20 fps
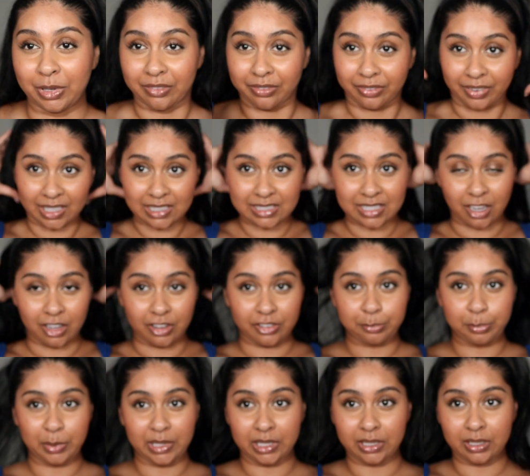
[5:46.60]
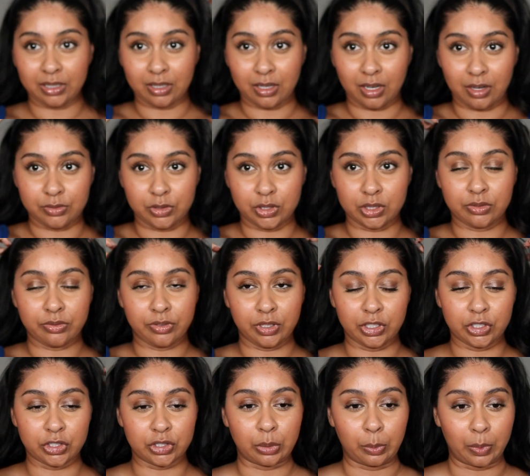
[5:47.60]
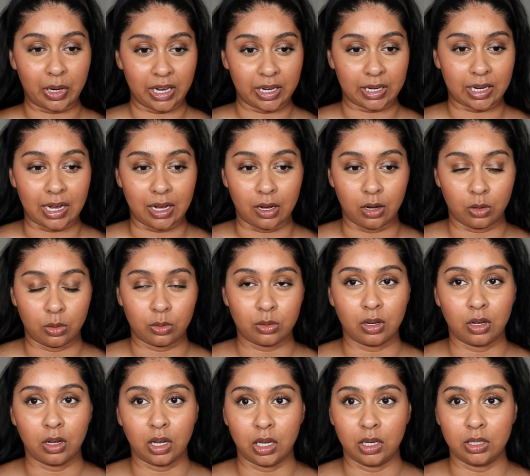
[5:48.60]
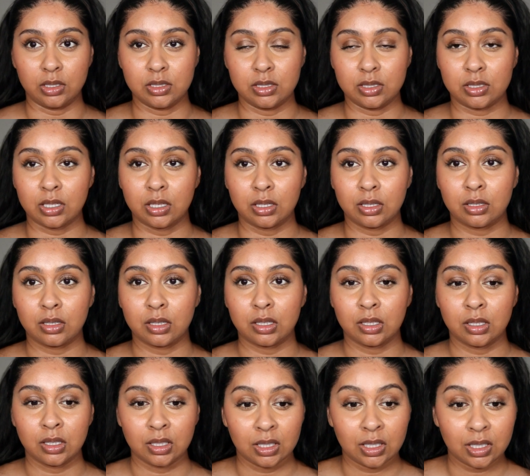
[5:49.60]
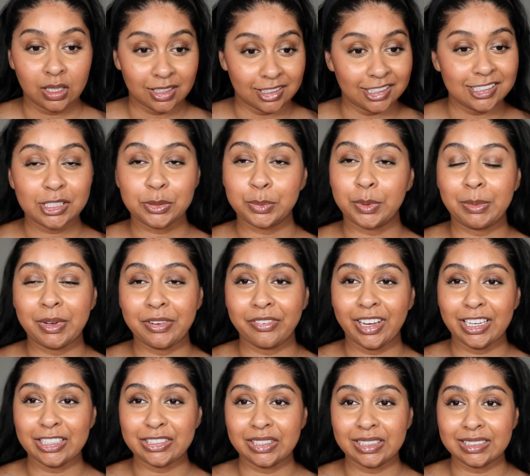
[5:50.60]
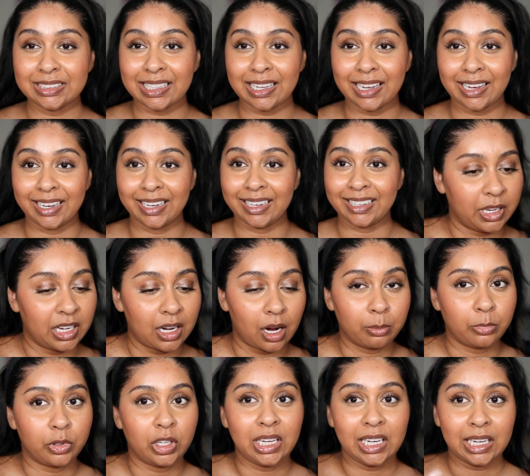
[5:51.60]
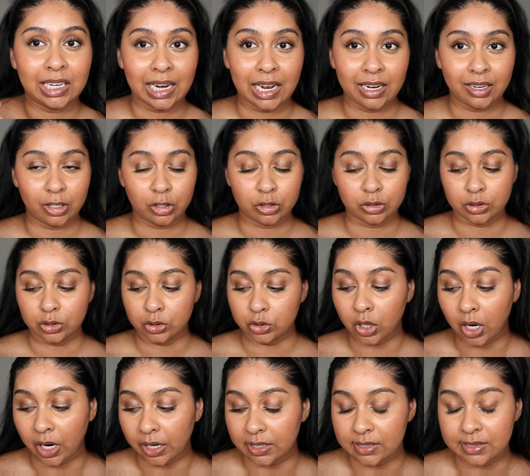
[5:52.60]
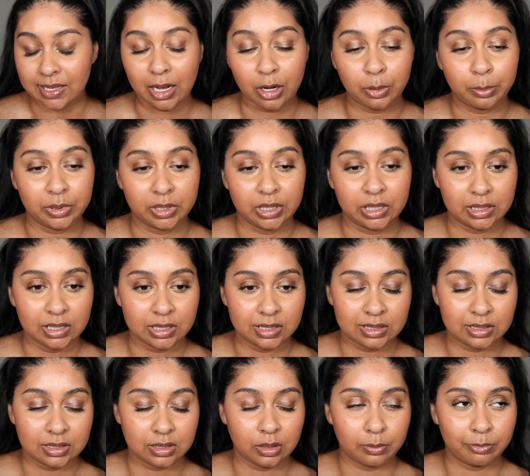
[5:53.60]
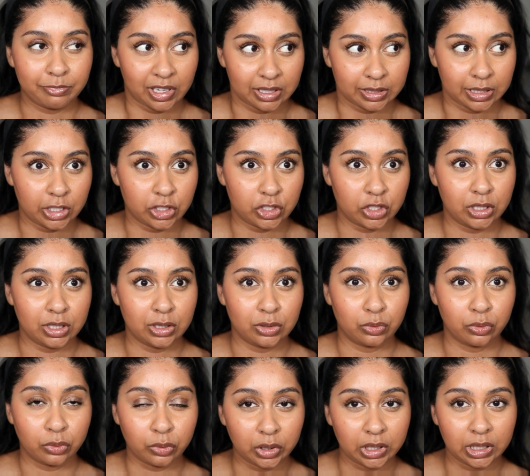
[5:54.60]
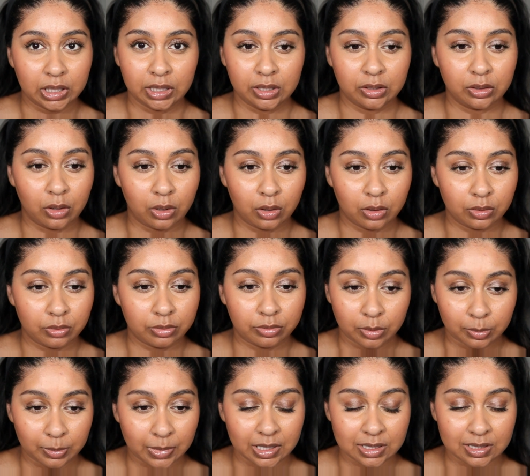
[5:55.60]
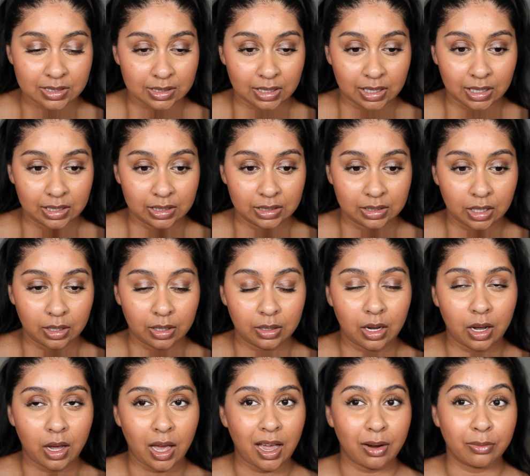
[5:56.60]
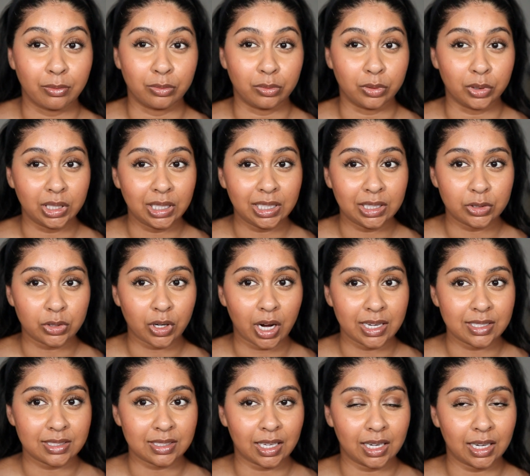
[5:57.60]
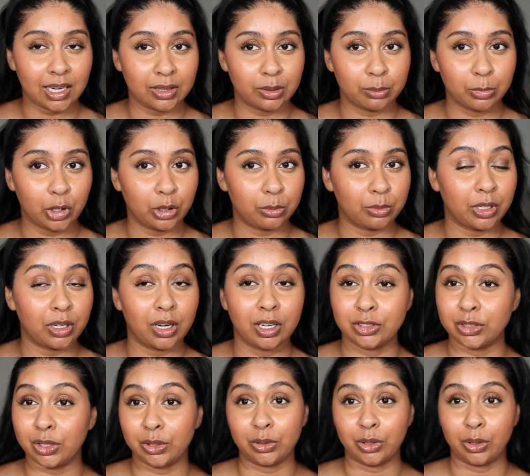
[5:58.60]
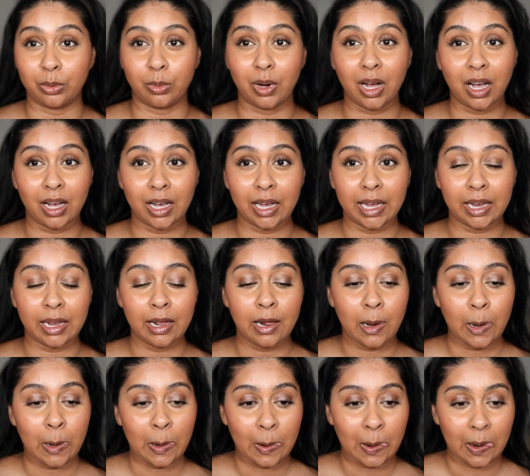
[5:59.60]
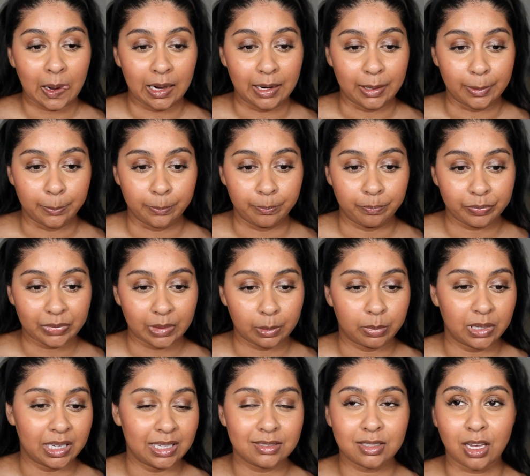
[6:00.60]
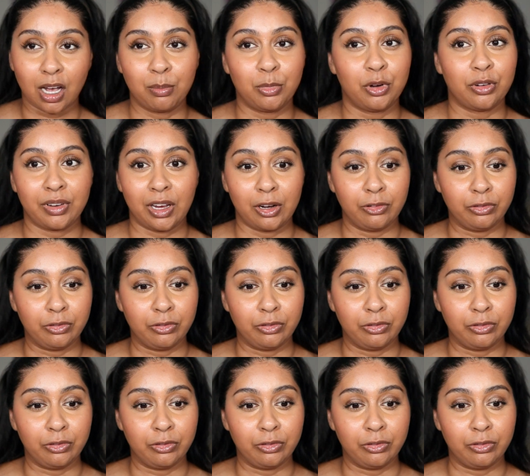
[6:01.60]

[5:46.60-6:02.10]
my face. I've been, I've just finished a workout and this is what my face looks like. I mean, I'm really glad I got to try this out, but this foundation is really not for my skin. Like I have really dry skin at the moment. I don't know why. Um, but it's come off